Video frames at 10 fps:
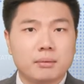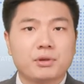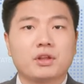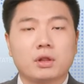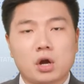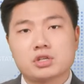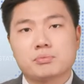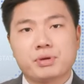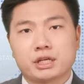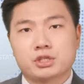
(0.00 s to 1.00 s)
but the larger
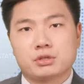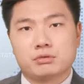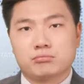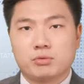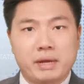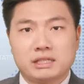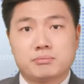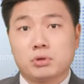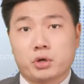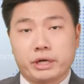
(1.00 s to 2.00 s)
picture remains
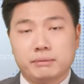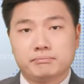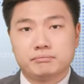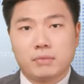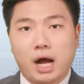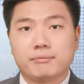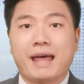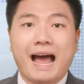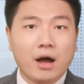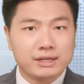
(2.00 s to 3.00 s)
blurry on how